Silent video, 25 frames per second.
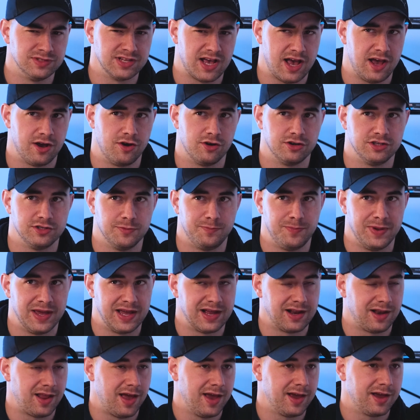I got to
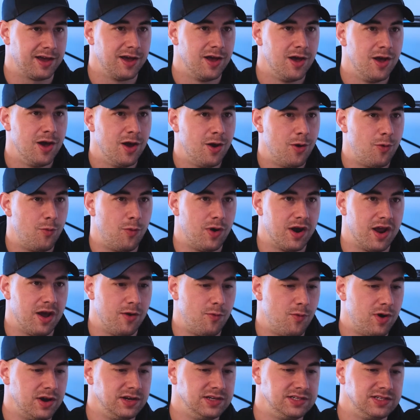pick like what I
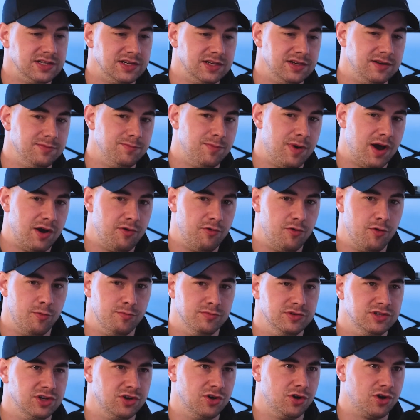wanted my room
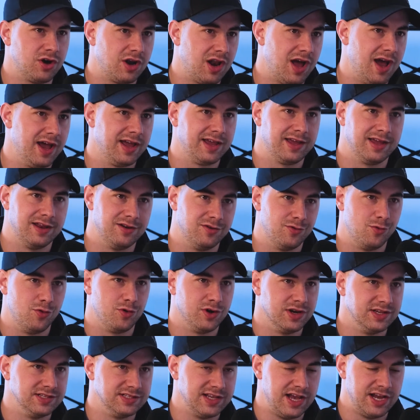to look like and
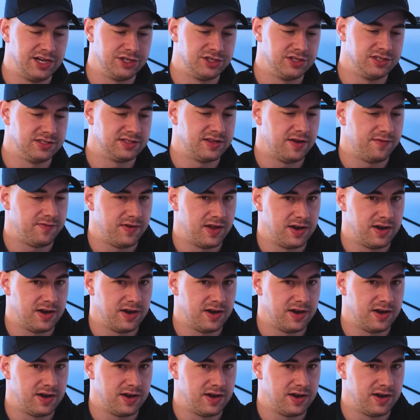organization stuff.